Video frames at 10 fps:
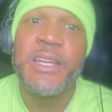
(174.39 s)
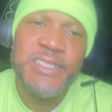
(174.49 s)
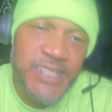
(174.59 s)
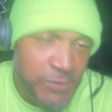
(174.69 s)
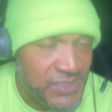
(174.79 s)

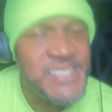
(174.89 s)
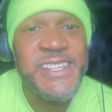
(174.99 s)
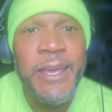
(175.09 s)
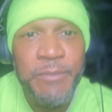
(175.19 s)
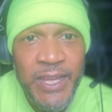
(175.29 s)
it was the
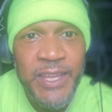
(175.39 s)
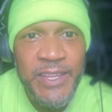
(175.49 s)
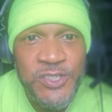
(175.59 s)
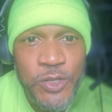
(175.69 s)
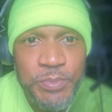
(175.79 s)
same day that
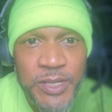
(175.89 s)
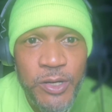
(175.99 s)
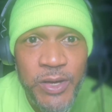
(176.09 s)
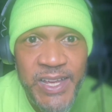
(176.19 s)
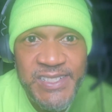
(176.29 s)
Trumpito
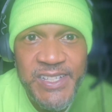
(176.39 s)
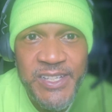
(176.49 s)
has did his